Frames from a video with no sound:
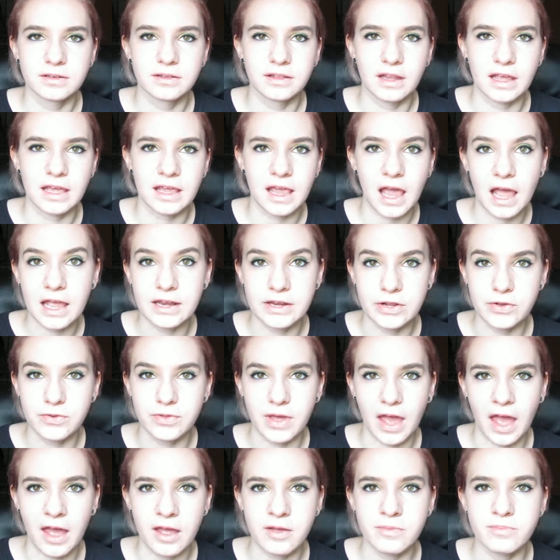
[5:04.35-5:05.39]
Like, I knew
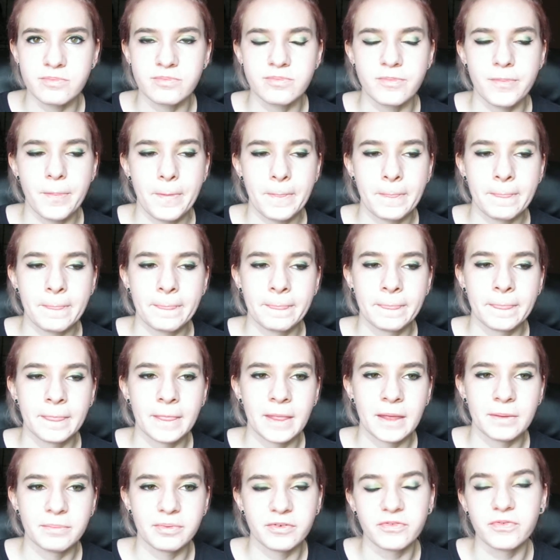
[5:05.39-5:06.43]
that
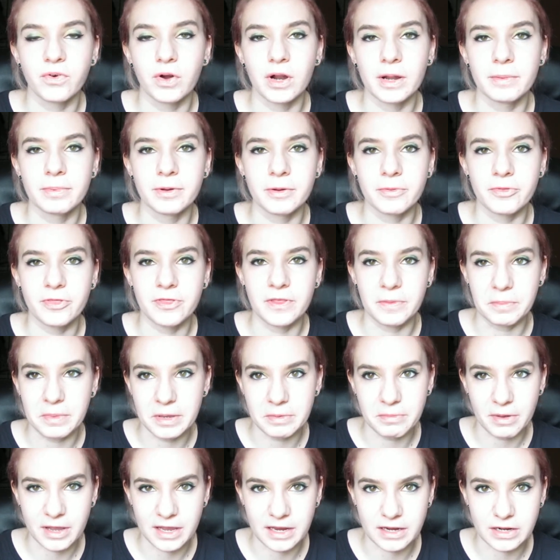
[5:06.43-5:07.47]
before I put them in
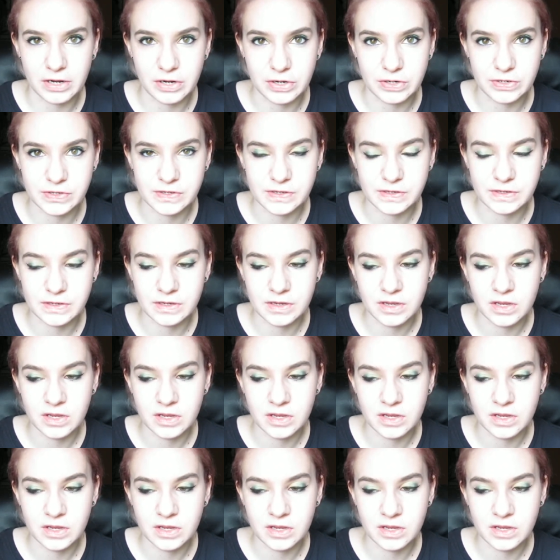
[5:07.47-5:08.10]
my ears.